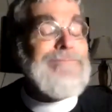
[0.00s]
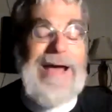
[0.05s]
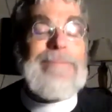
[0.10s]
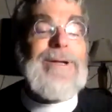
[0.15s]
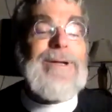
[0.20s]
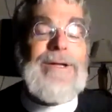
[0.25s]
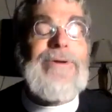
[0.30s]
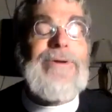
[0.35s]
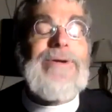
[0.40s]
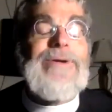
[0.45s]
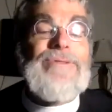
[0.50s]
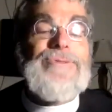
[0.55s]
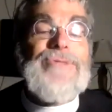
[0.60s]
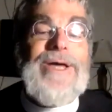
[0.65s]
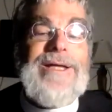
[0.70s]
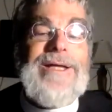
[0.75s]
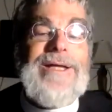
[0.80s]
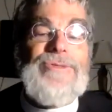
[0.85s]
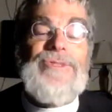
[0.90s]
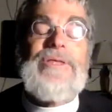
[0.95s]

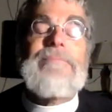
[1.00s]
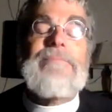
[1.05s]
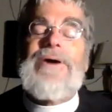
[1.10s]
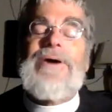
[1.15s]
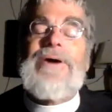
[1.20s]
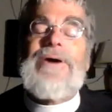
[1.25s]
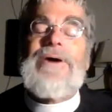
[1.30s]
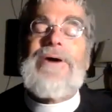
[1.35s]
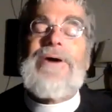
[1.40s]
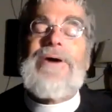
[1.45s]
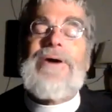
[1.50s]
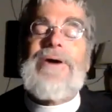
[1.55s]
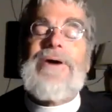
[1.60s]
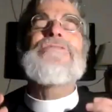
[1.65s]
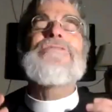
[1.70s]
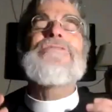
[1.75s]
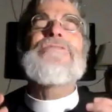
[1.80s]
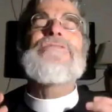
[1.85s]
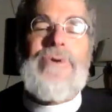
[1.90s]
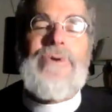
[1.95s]
Babylonian science, the
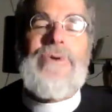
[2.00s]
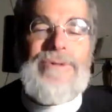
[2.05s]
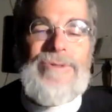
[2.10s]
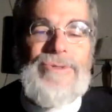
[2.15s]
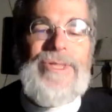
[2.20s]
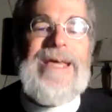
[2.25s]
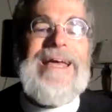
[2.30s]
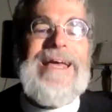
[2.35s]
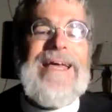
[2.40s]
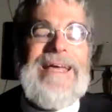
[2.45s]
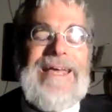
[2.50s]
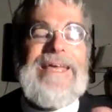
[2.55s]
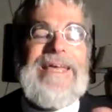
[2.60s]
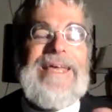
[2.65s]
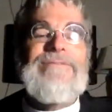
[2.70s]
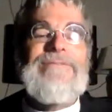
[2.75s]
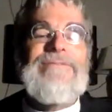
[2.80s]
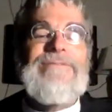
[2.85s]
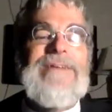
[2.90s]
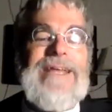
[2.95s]
part that
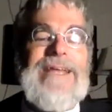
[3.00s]
endures